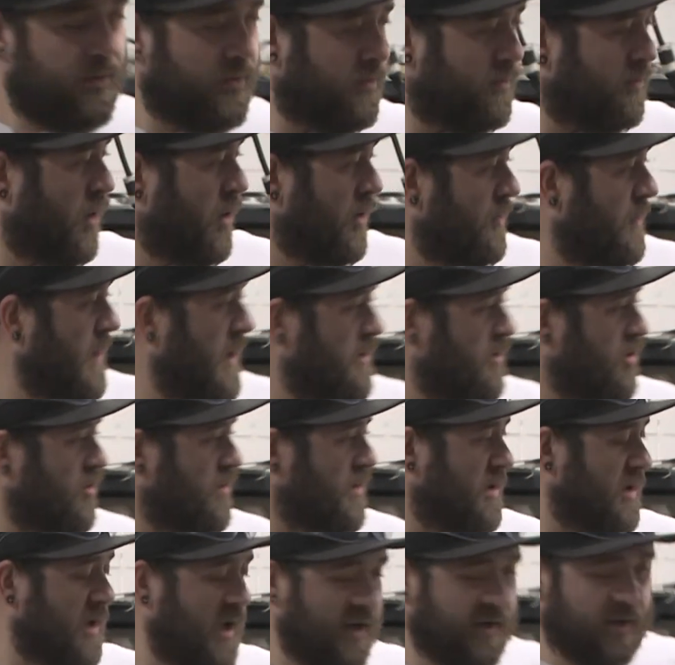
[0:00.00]
both my tubes
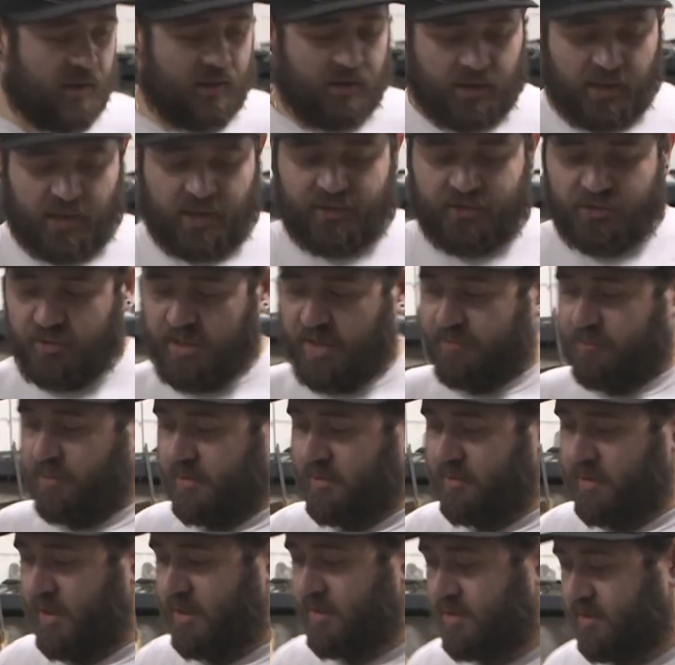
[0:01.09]
together. I do have
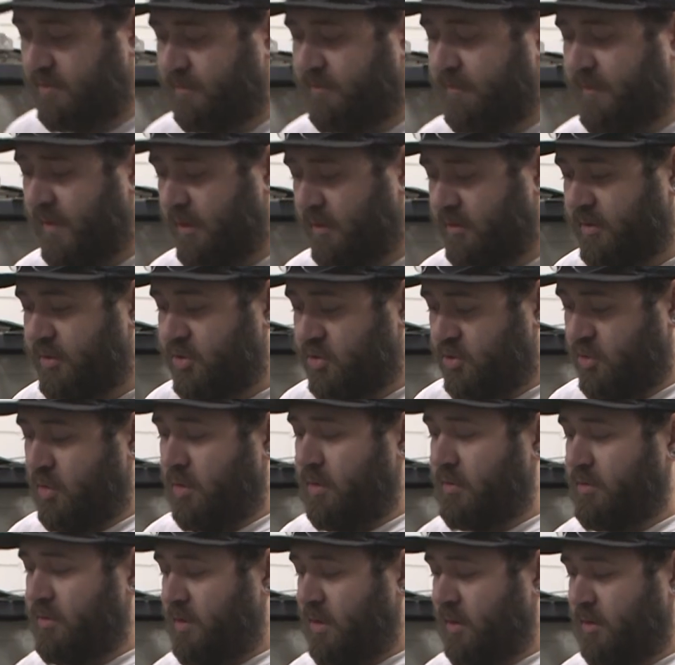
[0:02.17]
one that's fairly shorter
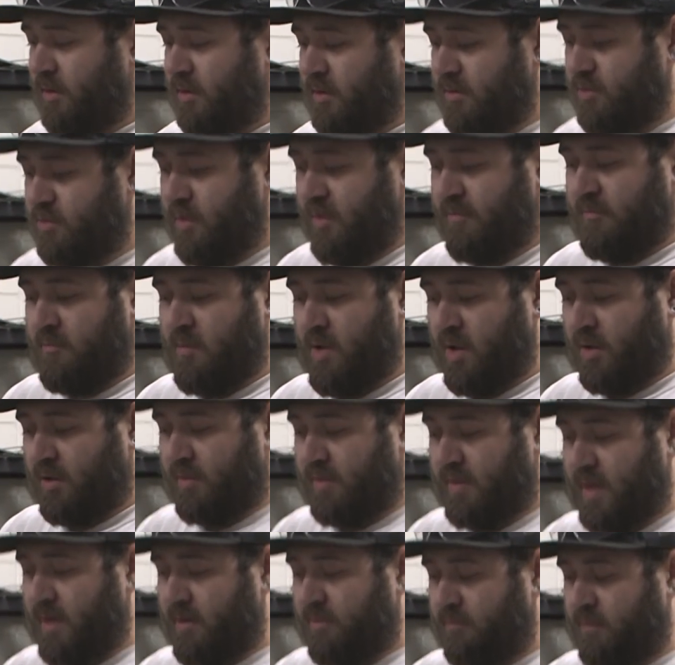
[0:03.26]
than the other, so I've marked
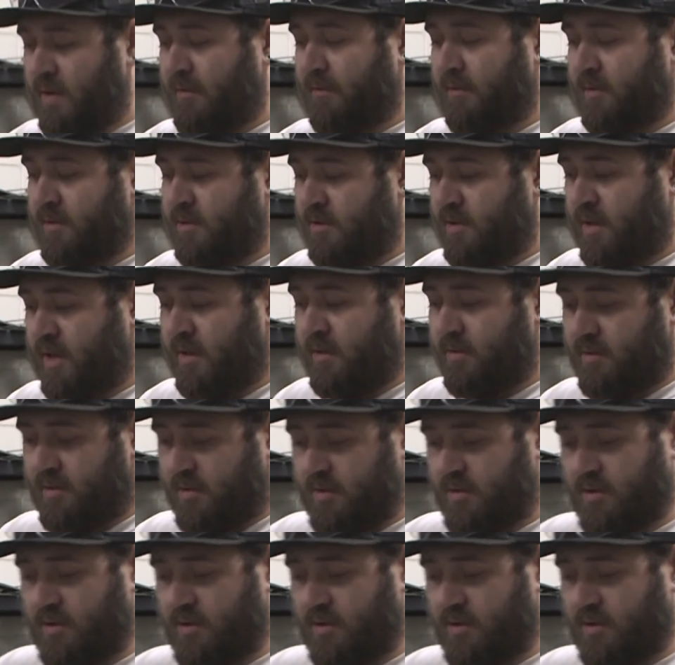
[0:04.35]
that reference line